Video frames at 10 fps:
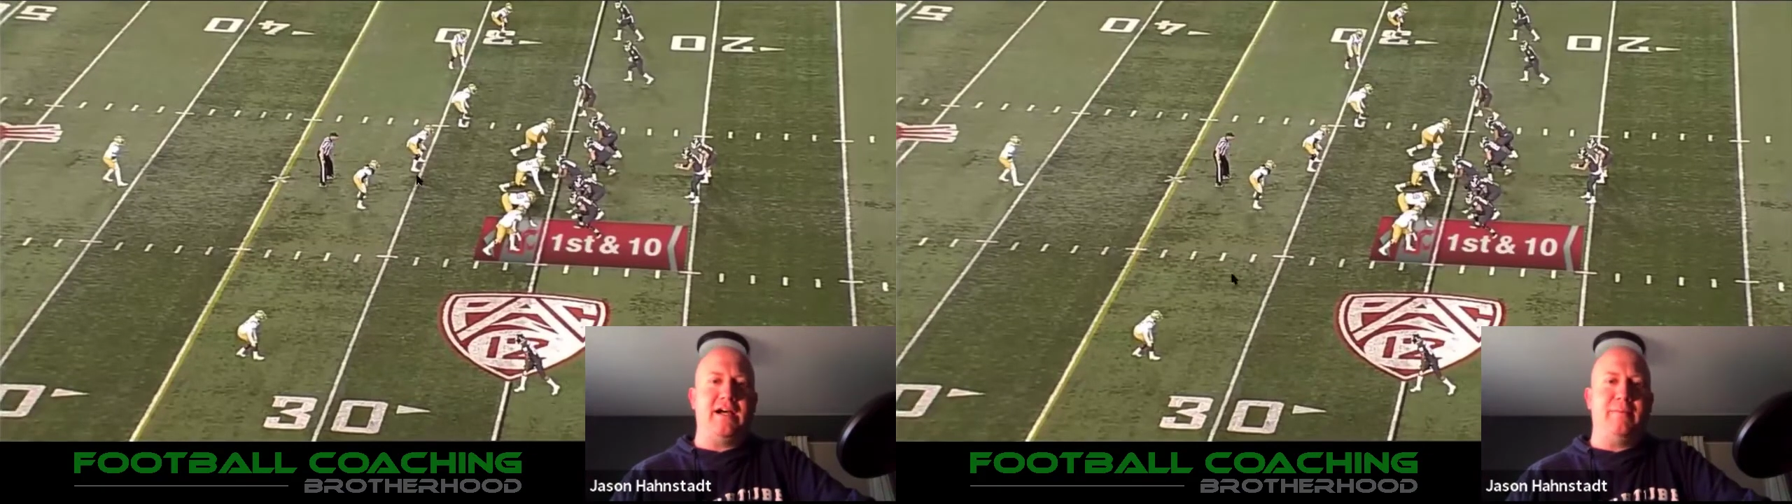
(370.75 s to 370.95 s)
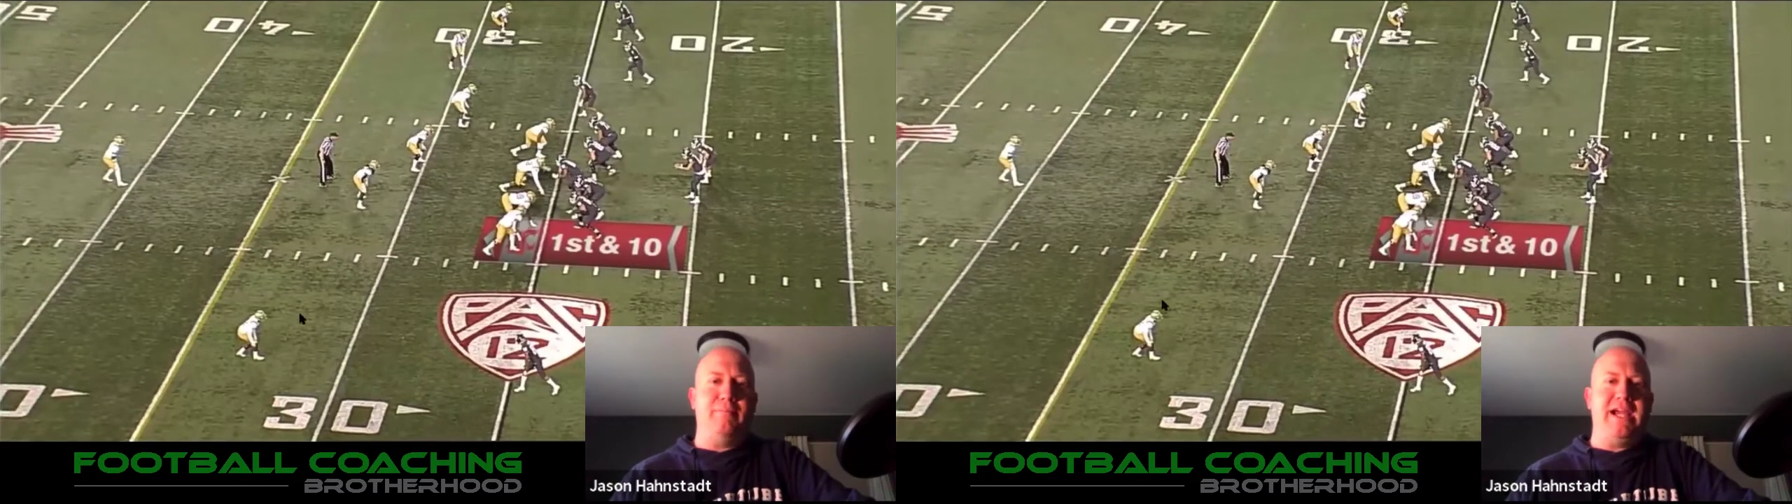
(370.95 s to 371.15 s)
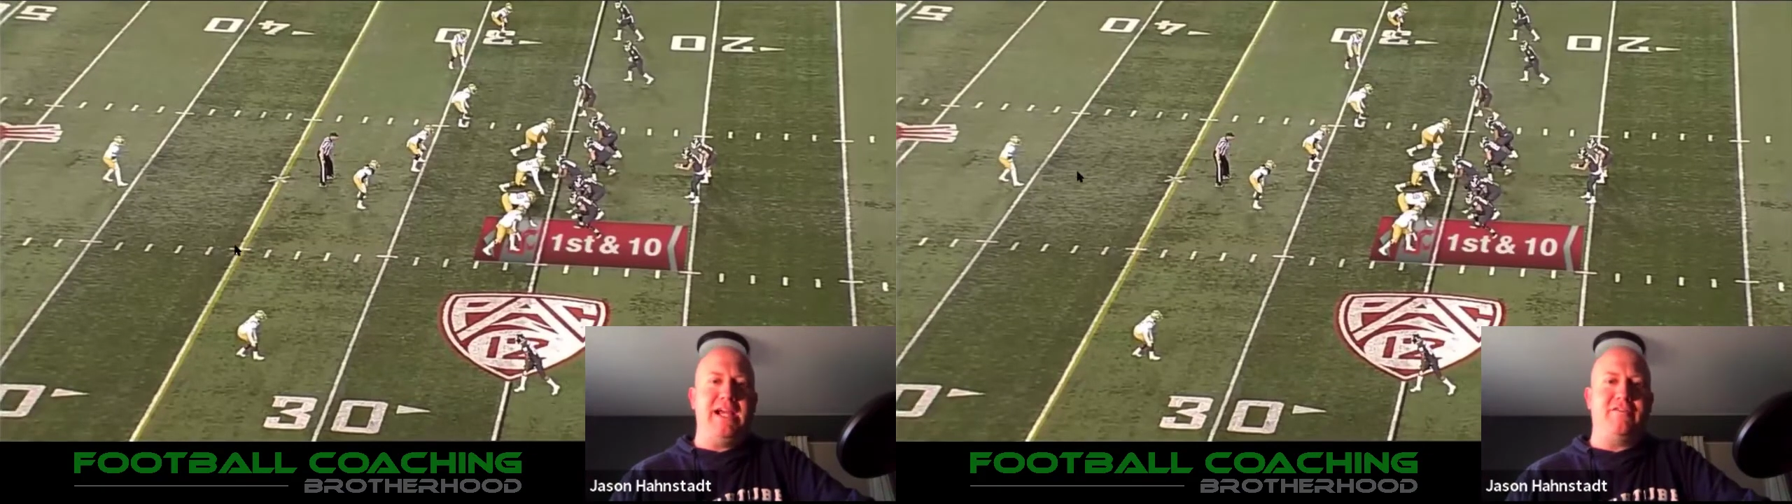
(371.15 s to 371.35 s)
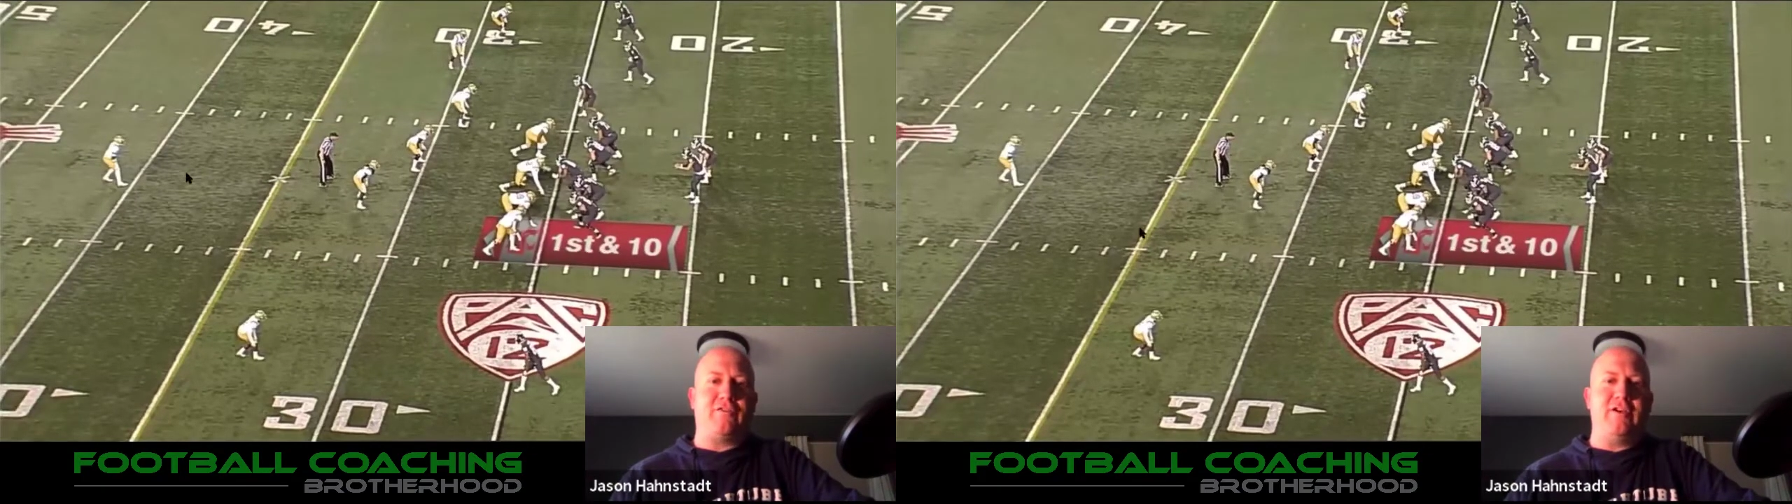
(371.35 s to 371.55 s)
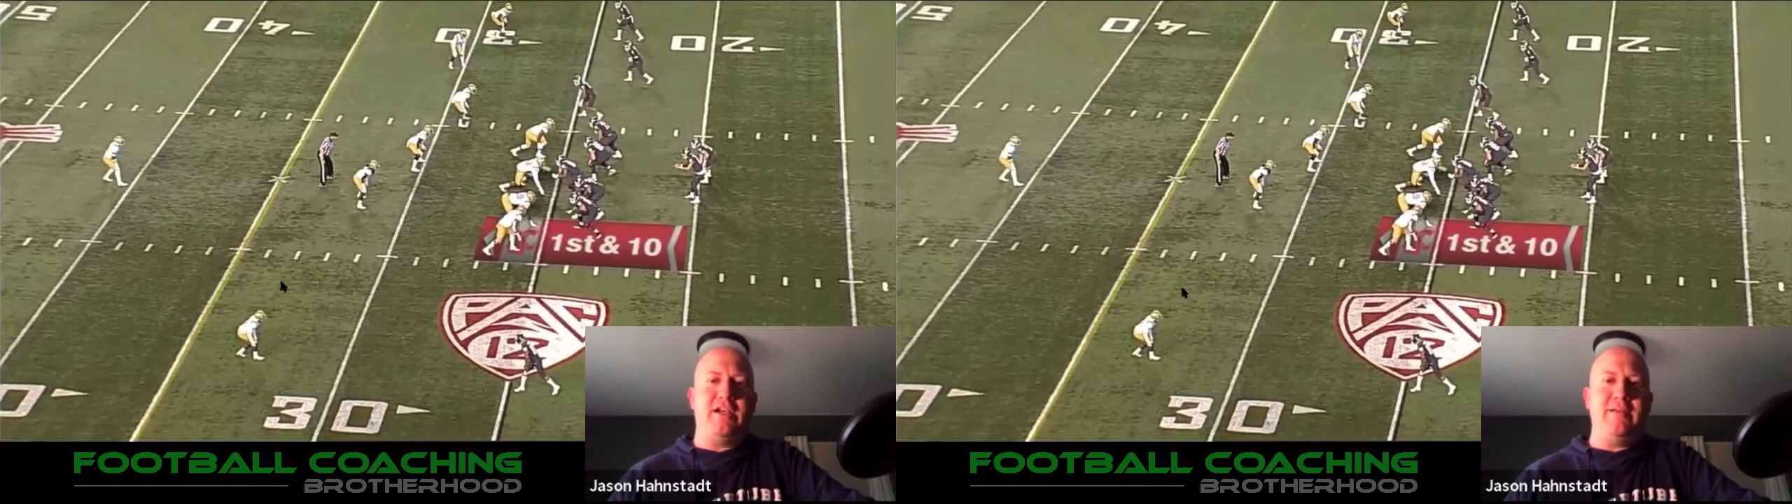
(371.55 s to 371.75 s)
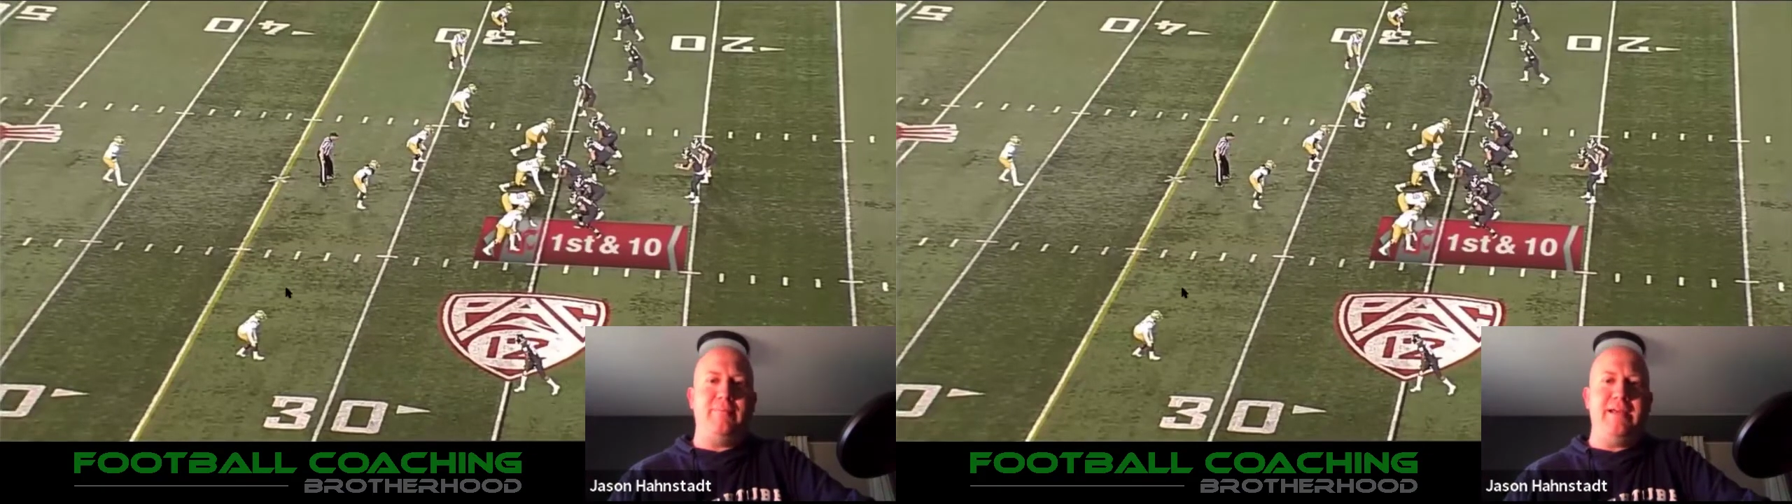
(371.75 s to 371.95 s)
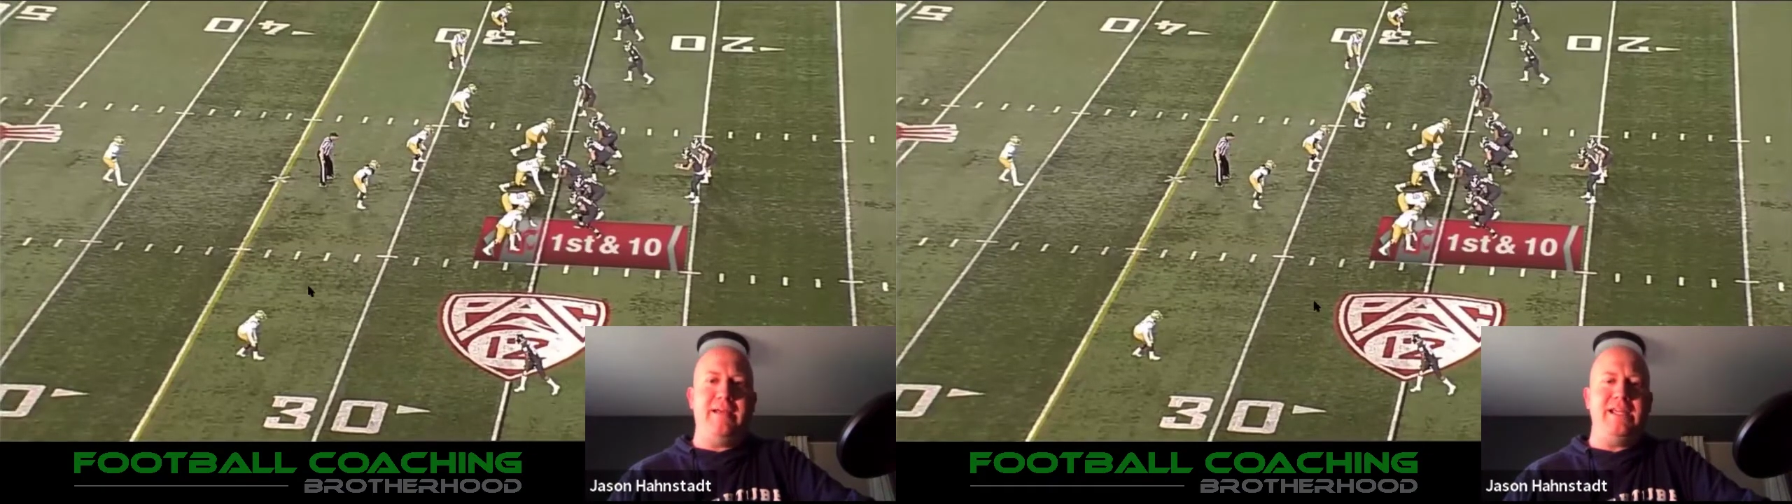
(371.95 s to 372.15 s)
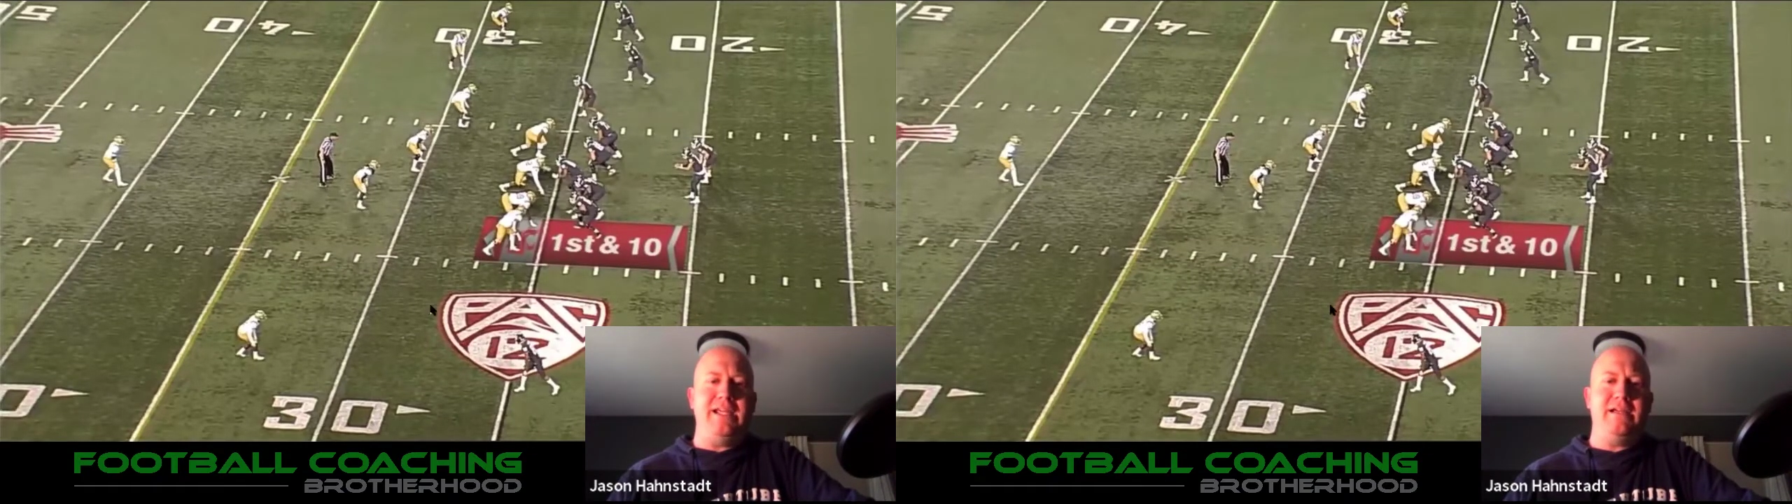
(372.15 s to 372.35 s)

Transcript: man free maybe.